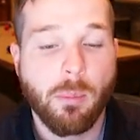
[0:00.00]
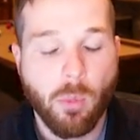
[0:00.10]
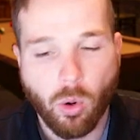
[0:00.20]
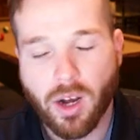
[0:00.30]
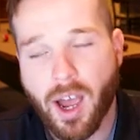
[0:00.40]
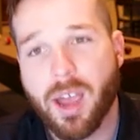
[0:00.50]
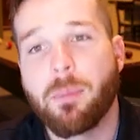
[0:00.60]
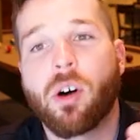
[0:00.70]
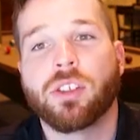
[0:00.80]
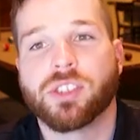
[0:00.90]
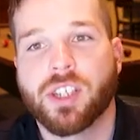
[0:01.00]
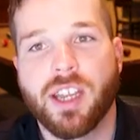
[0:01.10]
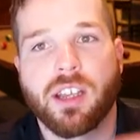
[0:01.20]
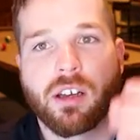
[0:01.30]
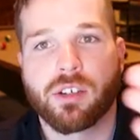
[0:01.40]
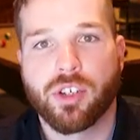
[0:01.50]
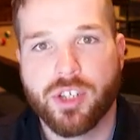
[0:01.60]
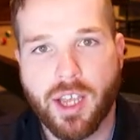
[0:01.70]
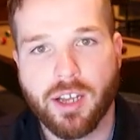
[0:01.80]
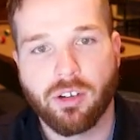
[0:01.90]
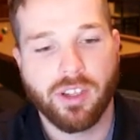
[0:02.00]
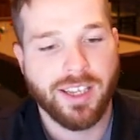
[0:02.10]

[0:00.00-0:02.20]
more eyeballs are getting on your channel.